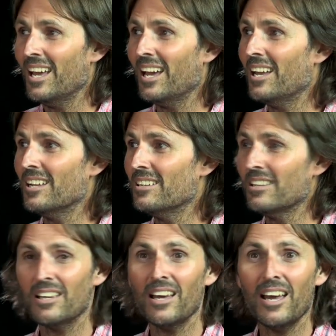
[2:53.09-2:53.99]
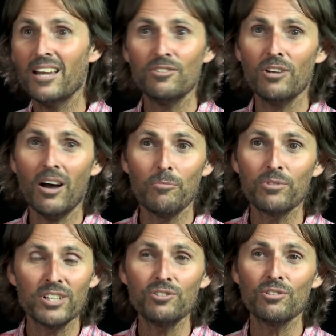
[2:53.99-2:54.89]
And, and I'm
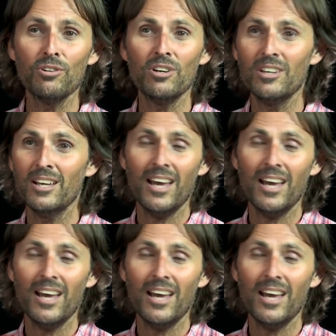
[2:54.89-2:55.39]
pretty sure,